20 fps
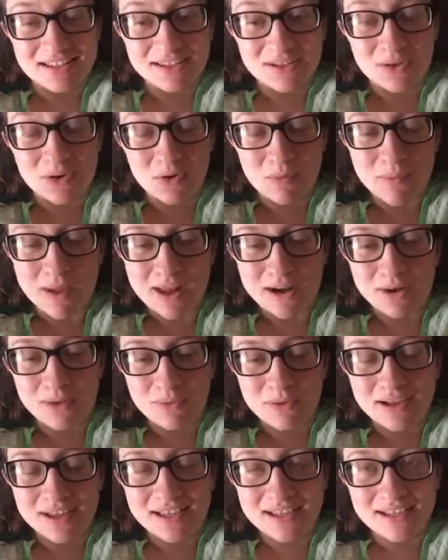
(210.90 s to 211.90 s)
So no
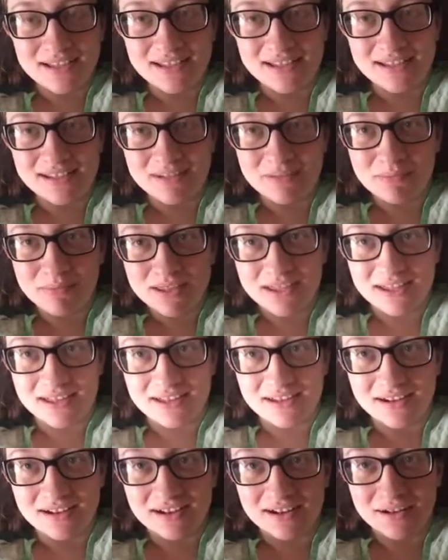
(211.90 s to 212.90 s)
matter what, he's gonna be
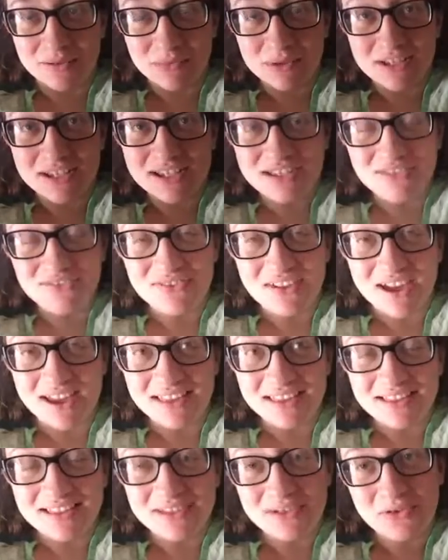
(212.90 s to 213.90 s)
here, which is
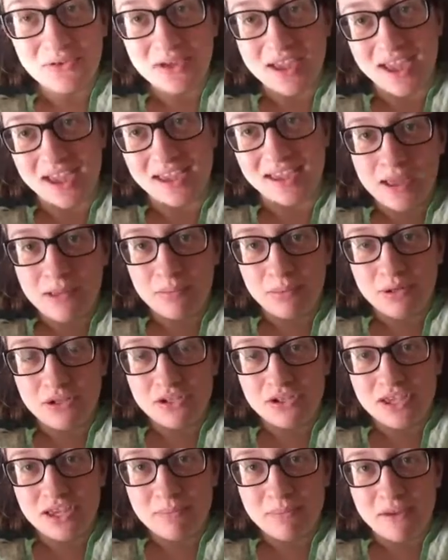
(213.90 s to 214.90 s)
fine, that's okay. I
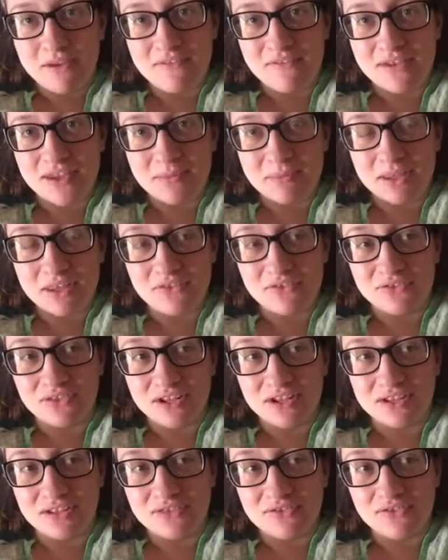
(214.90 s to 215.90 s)
appreciate my family and
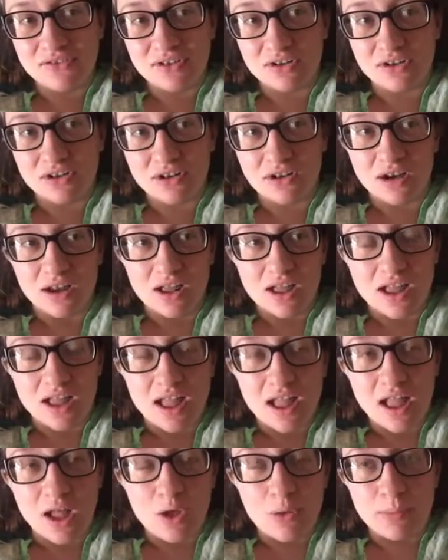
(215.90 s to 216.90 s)
friends for
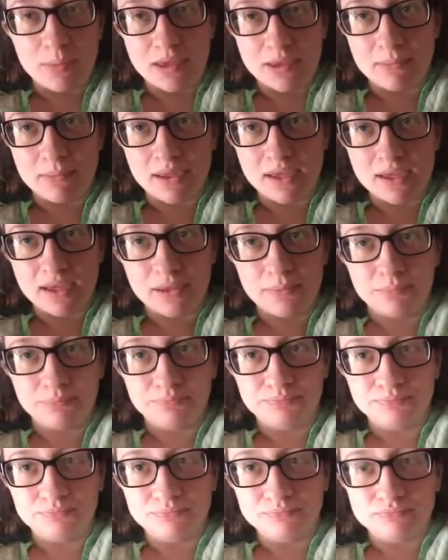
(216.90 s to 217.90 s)
helping me
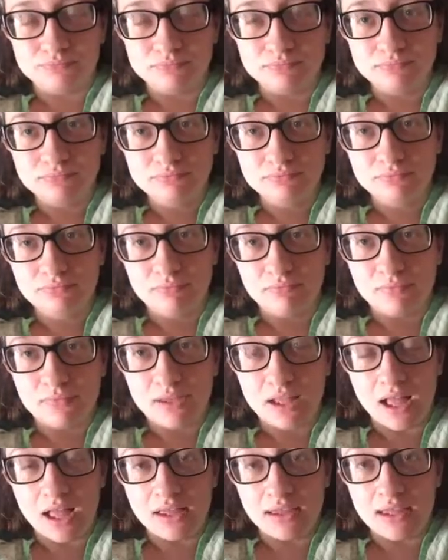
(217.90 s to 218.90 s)

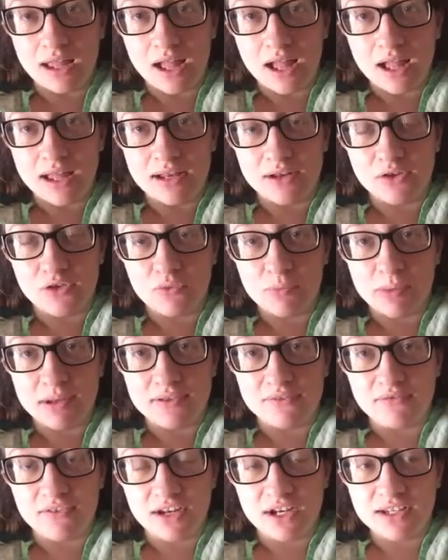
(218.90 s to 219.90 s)
a lot and who've
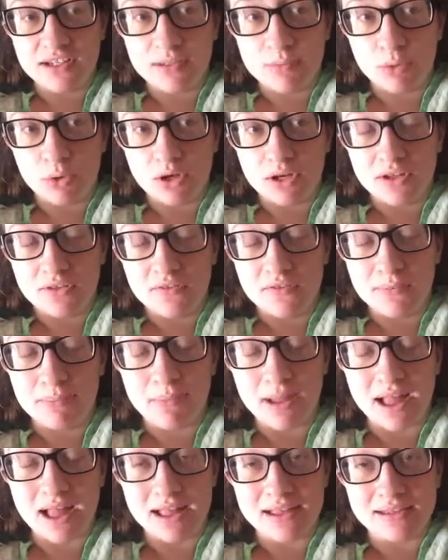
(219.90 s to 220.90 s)
been very supportive
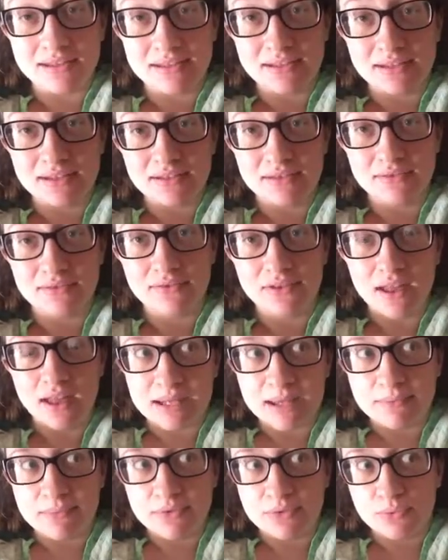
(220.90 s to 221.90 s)
and positive.
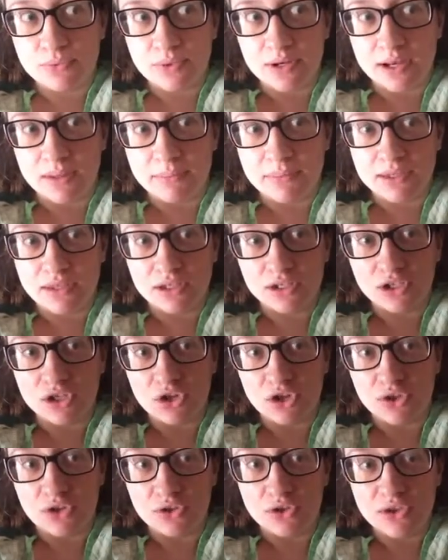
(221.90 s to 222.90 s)
Sometimes when I'm here, you
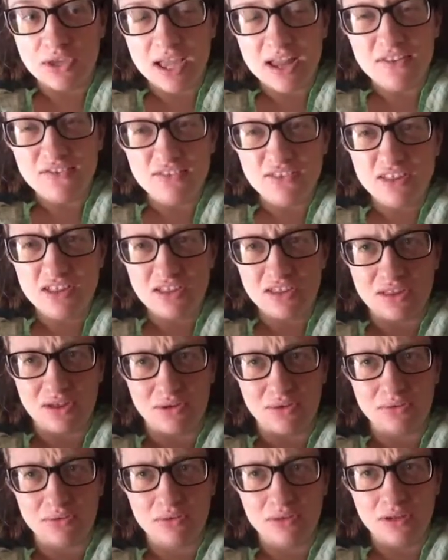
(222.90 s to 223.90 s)
know, you kind of feel
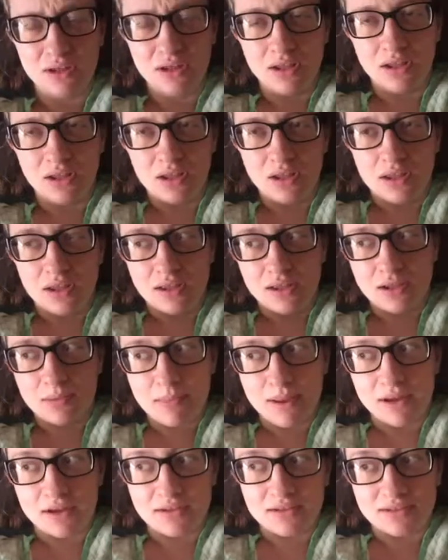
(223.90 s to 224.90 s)
alone. You're
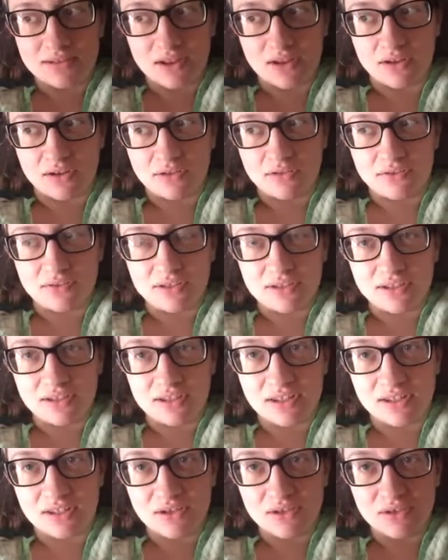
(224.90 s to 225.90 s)
by yourself. There's
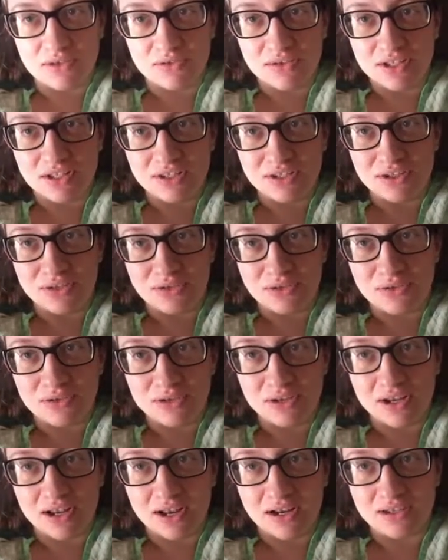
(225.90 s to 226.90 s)
nothing you can really do.
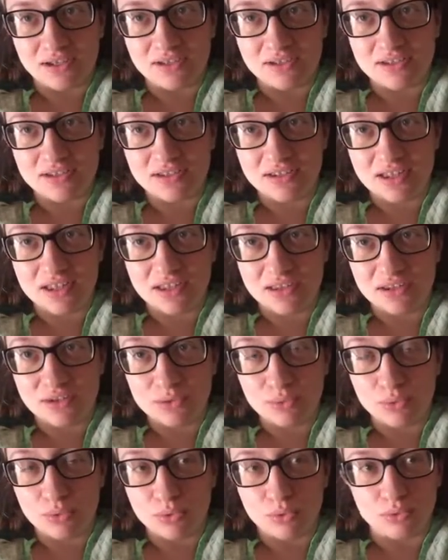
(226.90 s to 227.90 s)
You're kind of just in
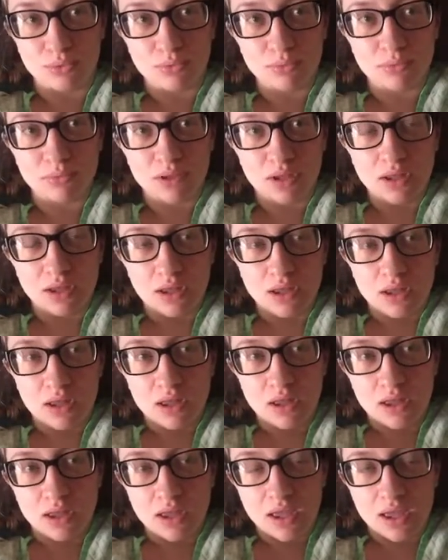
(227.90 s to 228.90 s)
this room.
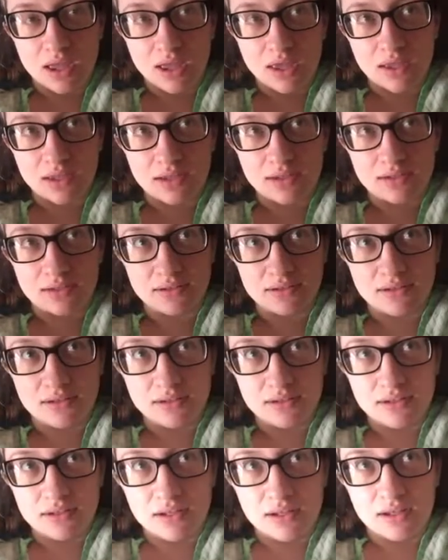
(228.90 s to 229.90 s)
And
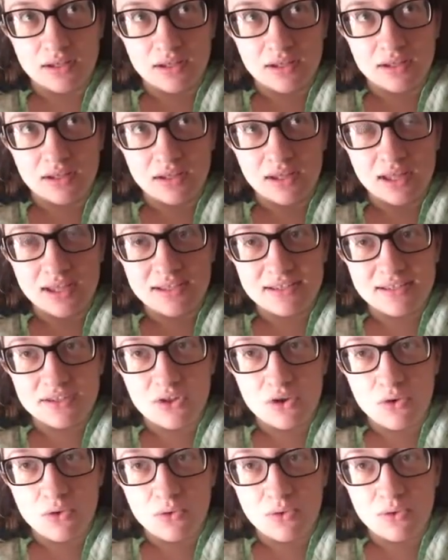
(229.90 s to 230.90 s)
it's
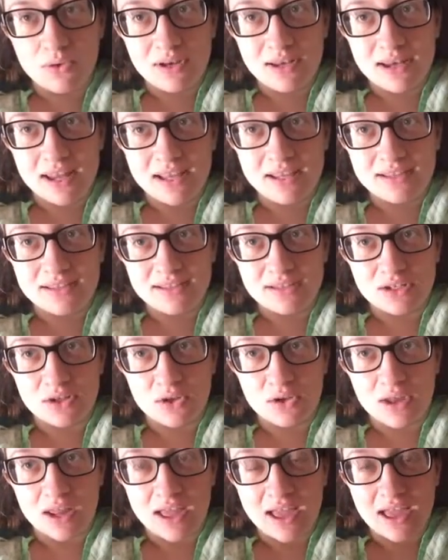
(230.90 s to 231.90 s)
so nice to
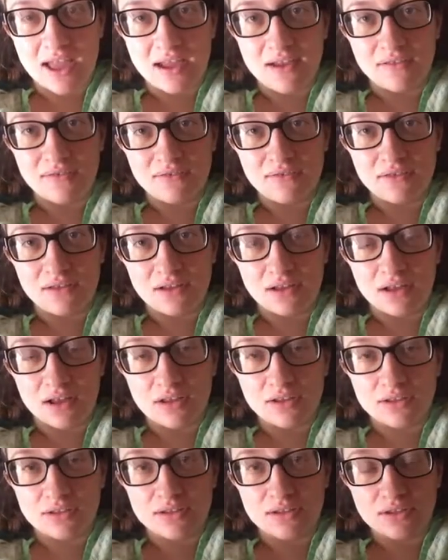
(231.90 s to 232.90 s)
know that I have
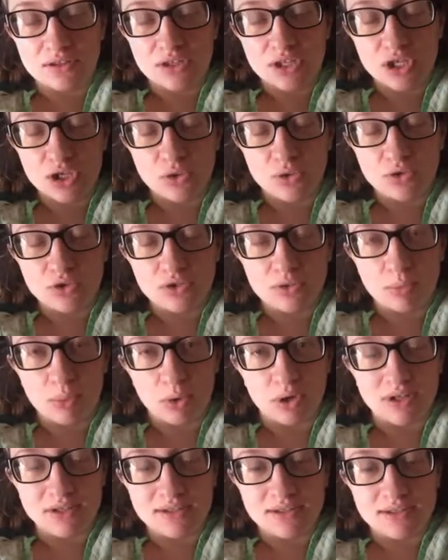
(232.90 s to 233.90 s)
a huge
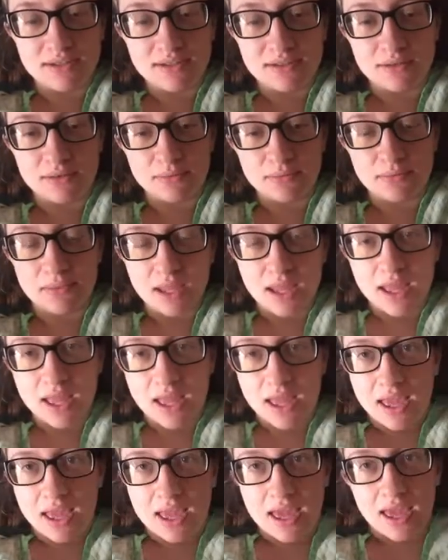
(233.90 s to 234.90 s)
support system,
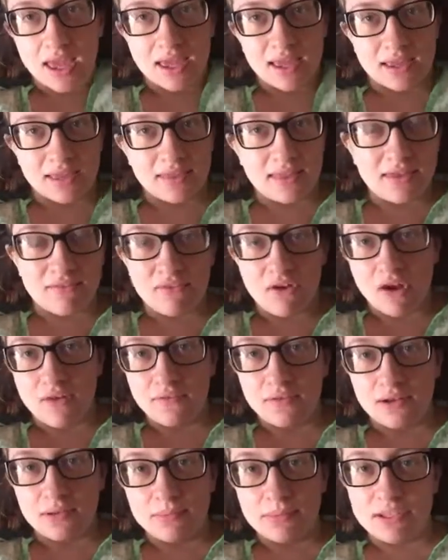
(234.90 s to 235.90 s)
and they've
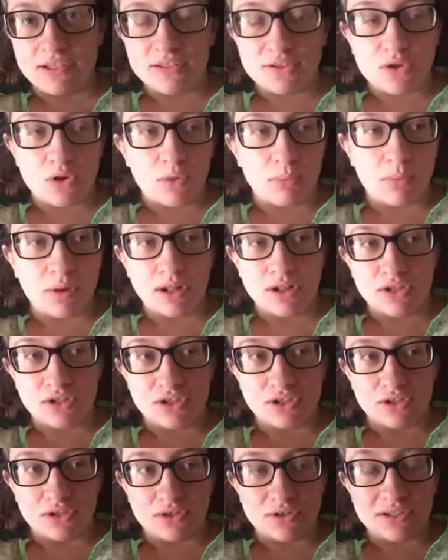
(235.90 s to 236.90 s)
offered me so
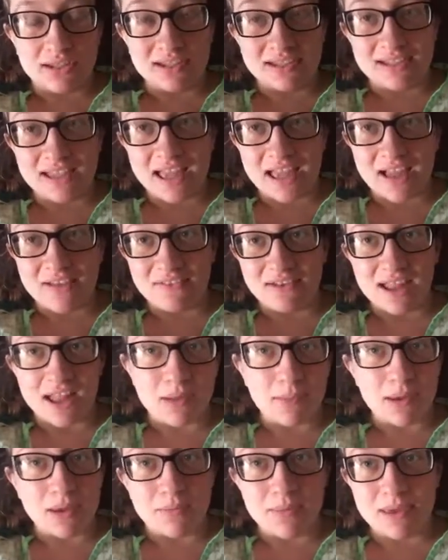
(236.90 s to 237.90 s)
much, you know, since I haven't
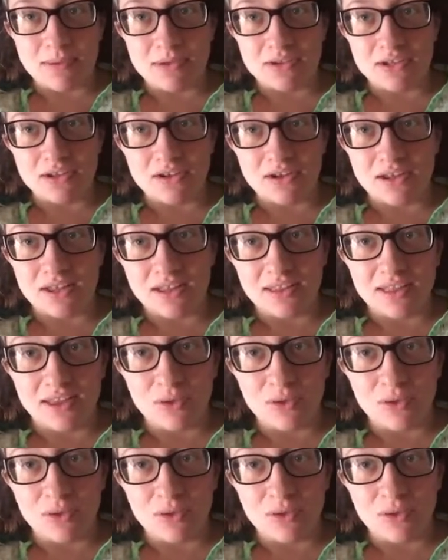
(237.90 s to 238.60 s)
had my baby shower yet.